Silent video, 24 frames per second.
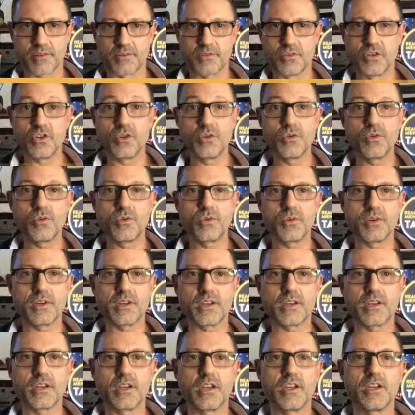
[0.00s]
New
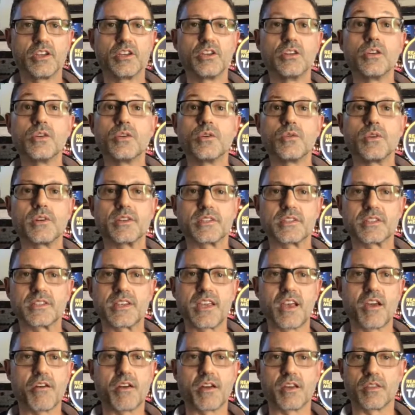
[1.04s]
is
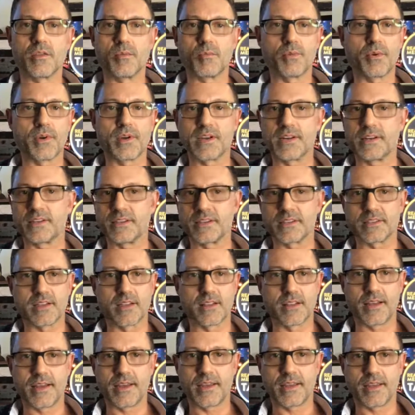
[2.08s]
scary. The brain
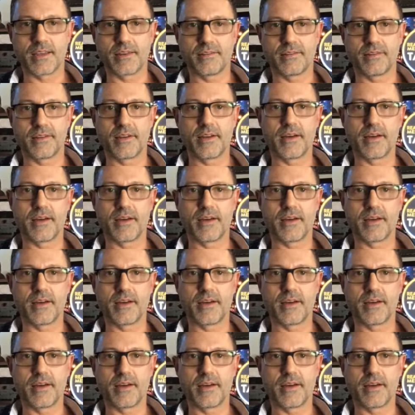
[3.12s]
doesn't like it.